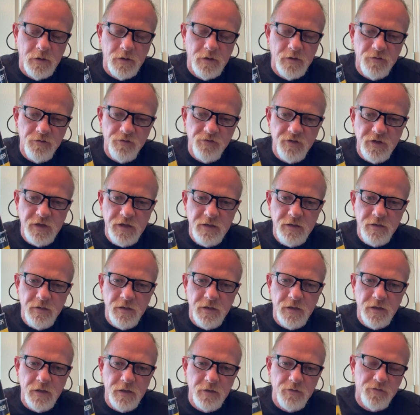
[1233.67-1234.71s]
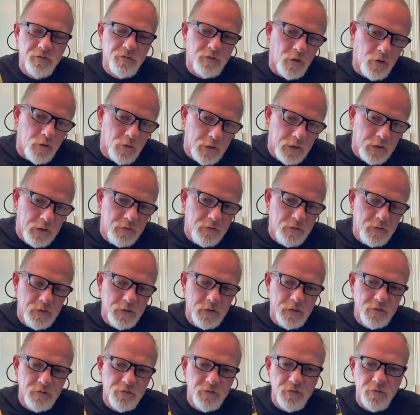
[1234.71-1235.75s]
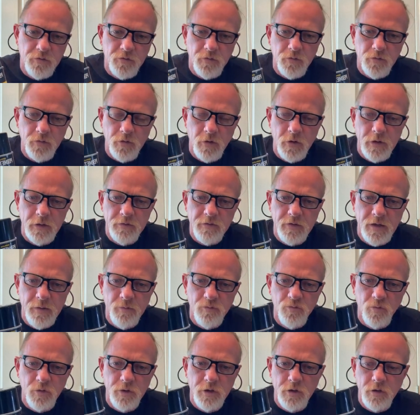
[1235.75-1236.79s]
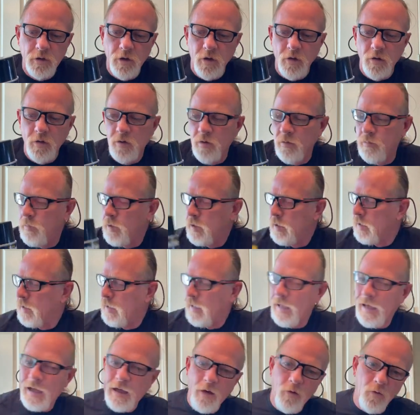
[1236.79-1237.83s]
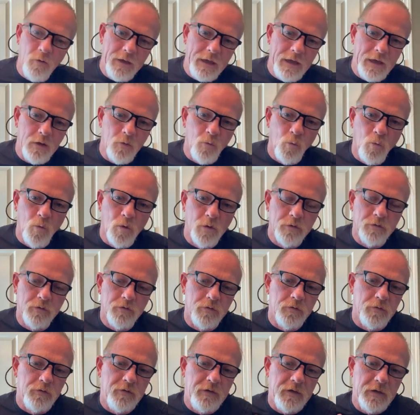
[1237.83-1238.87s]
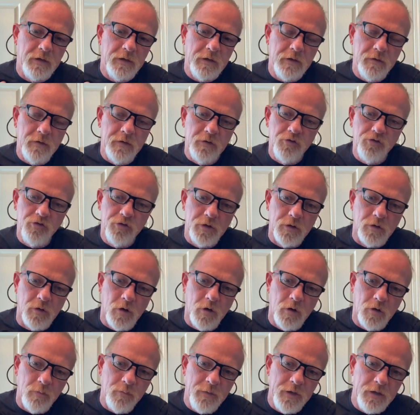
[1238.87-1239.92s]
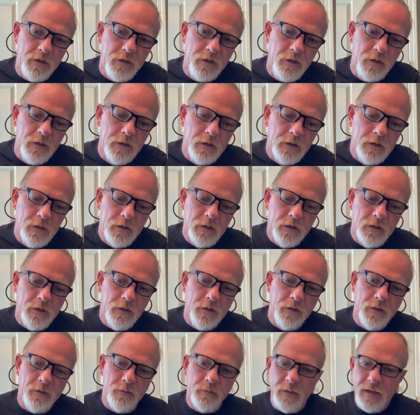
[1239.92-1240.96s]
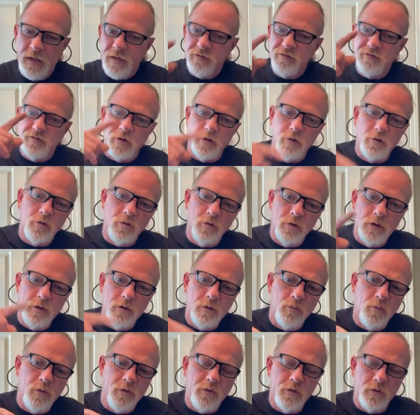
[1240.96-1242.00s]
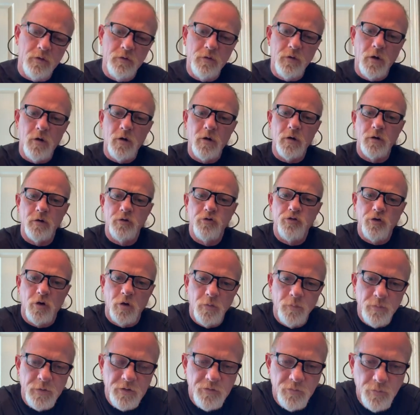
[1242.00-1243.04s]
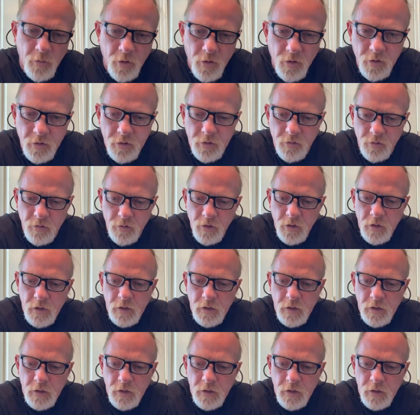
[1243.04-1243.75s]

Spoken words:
seed ticks, turkey ticks is a lot of times what you call them. I only had 1 tick this year on me. I circled it with a dark Sharpie's marker,